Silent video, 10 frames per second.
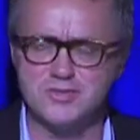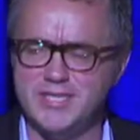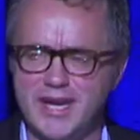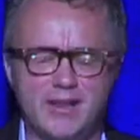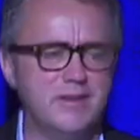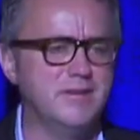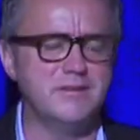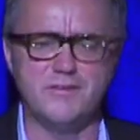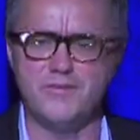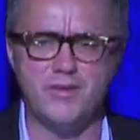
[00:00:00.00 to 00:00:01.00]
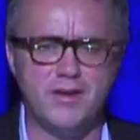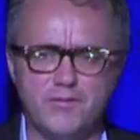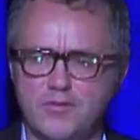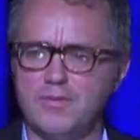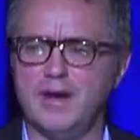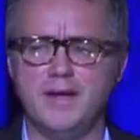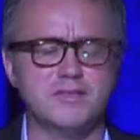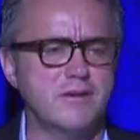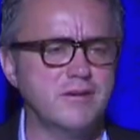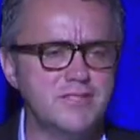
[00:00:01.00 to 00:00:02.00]
talent, thoughtful
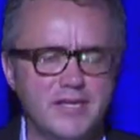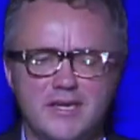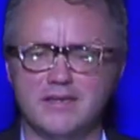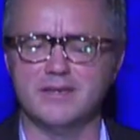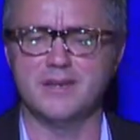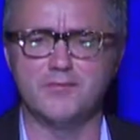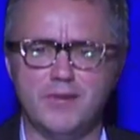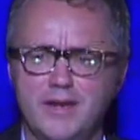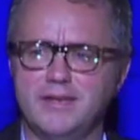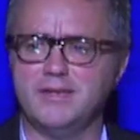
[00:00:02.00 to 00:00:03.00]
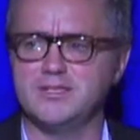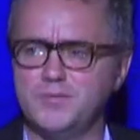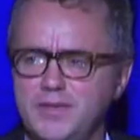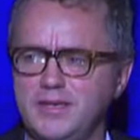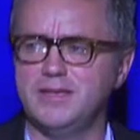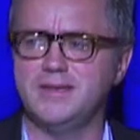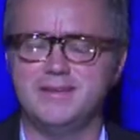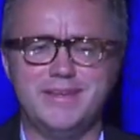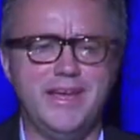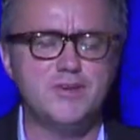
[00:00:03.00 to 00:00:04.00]
minds, are articulate, can write, can speak, can
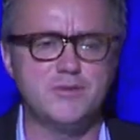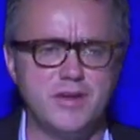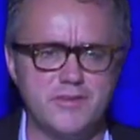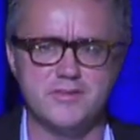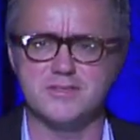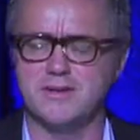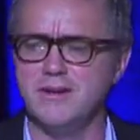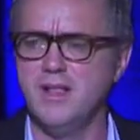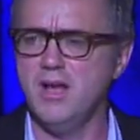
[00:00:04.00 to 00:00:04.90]
engage with others, are